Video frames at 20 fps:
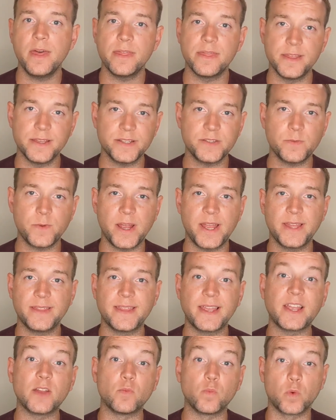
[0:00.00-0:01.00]
This way
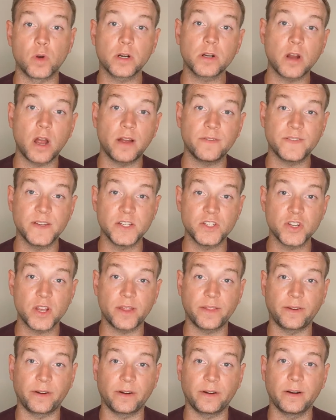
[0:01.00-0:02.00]
they can work off each
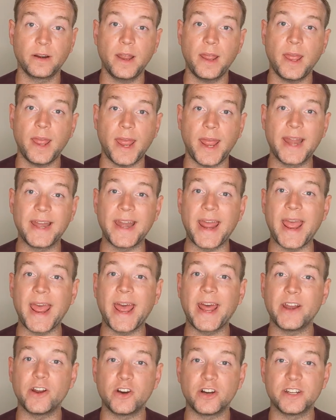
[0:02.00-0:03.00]
other and
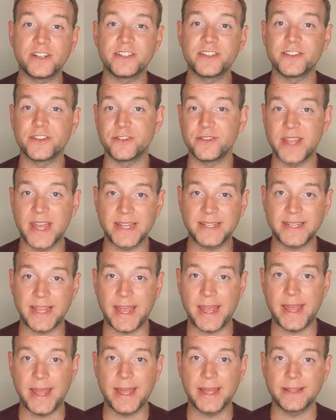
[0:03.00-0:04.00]
add on to their yes
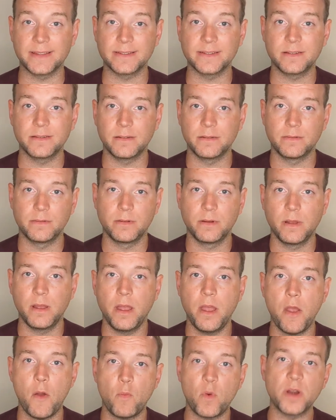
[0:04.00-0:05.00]
ands.
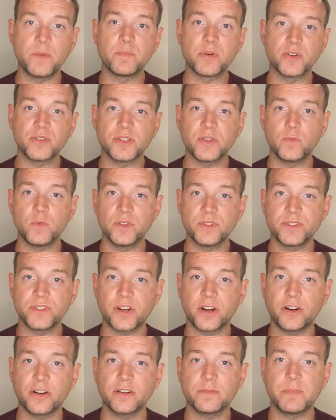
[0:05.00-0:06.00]
One person will
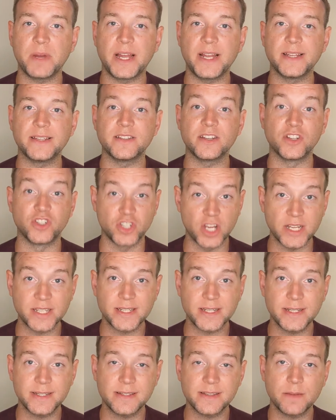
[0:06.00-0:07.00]
start by
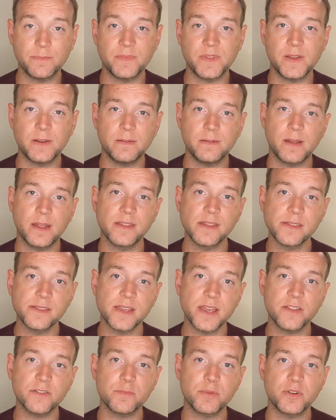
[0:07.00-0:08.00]
suggesting something, and then
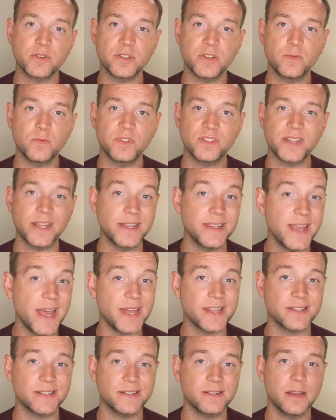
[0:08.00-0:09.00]
the other person will say
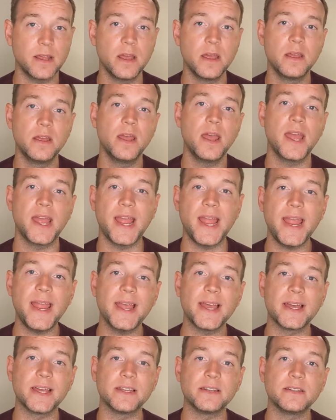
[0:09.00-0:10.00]
yes,
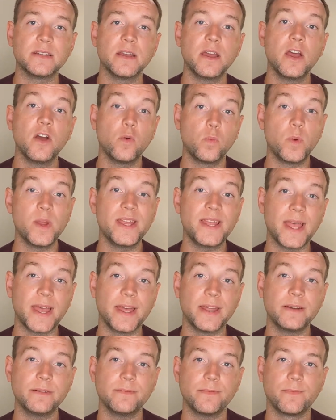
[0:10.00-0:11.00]
and we
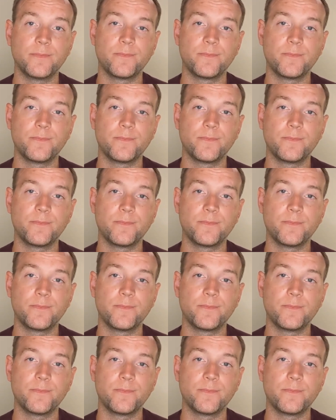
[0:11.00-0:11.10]
can,